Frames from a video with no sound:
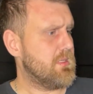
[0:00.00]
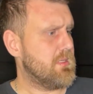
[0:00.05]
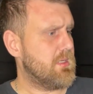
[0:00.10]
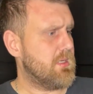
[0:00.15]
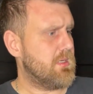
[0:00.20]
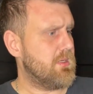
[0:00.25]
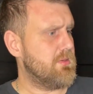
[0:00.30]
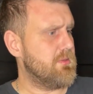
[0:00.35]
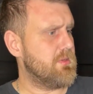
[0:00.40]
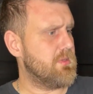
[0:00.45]

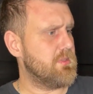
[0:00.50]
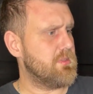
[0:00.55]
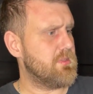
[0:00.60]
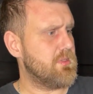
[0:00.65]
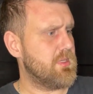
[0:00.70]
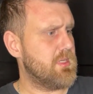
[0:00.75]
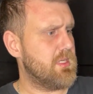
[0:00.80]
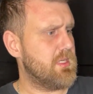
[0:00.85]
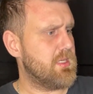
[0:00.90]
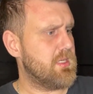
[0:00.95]
Hogan's on
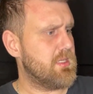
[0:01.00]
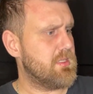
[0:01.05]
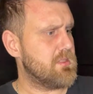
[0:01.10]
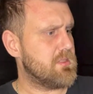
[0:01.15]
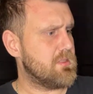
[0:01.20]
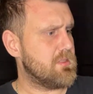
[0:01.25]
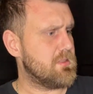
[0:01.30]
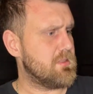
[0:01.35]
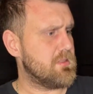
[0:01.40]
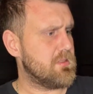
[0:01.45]
it
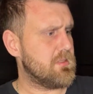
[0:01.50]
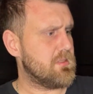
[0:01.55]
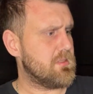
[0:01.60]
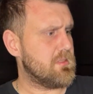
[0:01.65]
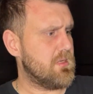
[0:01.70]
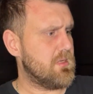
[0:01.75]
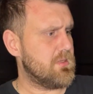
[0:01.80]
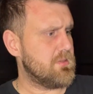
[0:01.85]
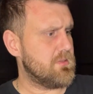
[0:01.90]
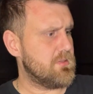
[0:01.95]
against
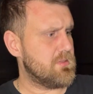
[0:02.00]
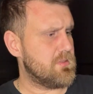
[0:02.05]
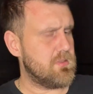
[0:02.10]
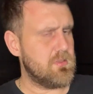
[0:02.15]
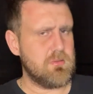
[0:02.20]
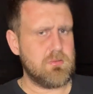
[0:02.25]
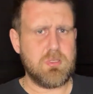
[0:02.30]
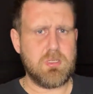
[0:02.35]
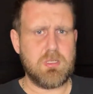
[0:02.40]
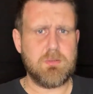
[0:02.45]
Sergeant
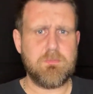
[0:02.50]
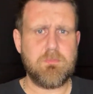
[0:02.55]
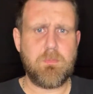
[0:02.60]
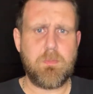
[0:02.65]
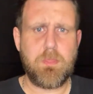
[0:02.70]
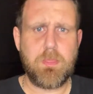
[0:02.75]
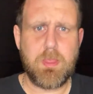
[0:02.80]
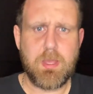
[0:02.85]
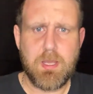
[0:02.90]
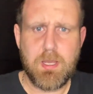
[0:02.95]
Slaughter.
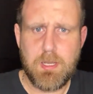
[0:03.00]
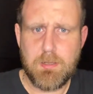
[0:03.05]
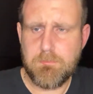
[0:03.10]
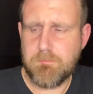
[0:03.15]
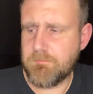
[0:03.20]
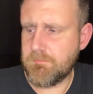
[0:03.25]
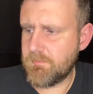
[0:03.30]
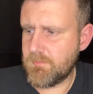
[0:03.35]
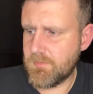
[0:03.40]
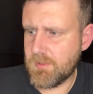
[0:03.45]

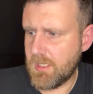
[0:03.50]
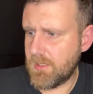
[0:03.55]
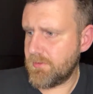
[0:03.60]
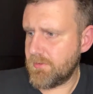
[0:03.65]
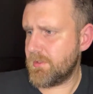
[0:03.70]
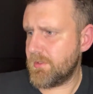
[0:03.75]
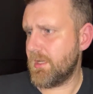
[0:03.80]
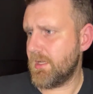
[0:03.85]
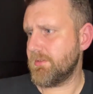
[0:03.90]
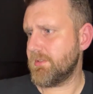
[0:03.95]

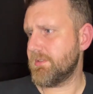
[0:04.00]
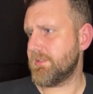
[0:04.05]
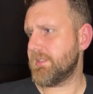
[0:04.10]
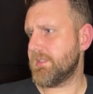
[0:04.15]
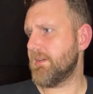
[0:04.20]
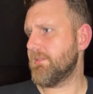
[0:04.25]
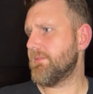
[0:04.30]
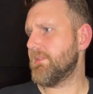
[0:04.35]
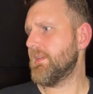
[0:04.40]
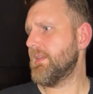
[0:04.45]
Loads of
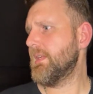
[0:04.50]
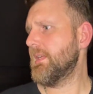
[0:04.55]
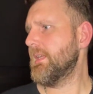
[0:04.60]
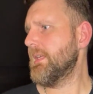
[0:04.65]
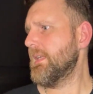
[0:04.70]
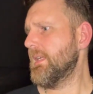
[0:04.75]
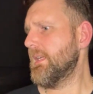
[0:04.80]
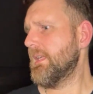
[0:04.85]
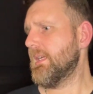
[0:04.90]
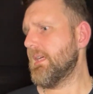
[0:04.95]
stuff.
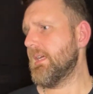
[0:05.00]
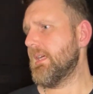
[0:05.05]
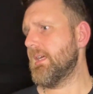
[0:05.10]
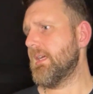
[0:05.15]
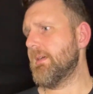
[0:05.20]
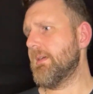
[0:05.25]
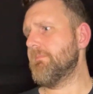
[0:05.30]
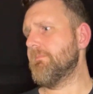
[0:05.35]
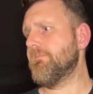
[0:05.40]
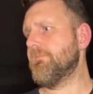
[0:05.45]

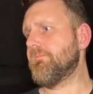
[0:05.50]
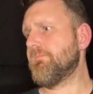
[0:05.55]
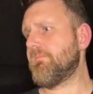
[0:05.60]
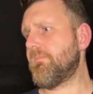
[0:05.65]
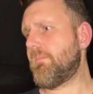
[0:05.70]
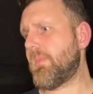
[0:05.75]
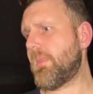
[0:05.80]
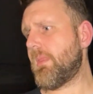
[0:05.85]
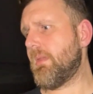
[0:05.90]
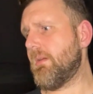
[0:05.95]
Right,
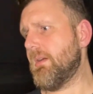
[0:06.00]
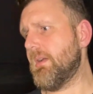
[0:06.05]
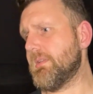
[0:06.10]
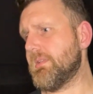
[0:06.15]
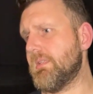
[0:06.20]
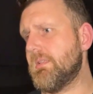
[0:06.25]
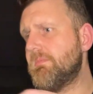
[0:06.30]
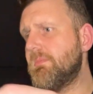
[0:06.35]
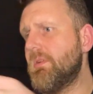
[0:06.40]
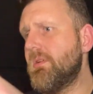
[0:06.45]
so
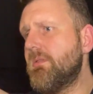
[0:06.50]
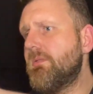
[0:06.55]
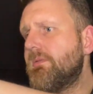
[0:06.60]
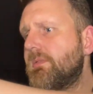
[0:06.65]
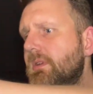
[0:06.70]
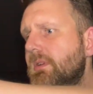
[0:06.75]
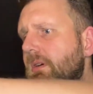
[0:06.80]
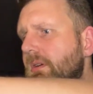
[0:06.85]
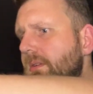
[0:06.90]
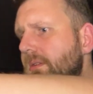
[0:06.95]
this moves
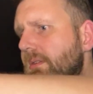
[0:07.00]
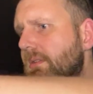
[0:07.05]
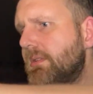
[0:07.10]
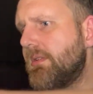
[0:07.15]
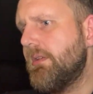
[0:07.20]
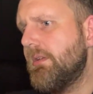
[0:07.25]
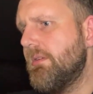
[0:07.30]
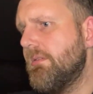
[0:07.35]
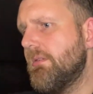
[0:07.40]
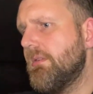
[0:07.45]
on
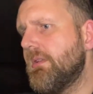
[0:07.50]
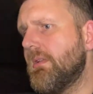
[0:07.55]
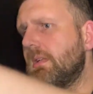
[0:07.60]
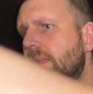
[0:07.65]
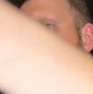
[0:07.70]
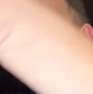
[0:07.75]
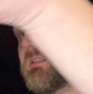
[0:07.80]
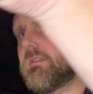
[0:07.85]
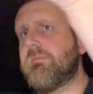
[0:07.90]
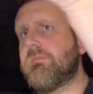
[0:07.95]
to the last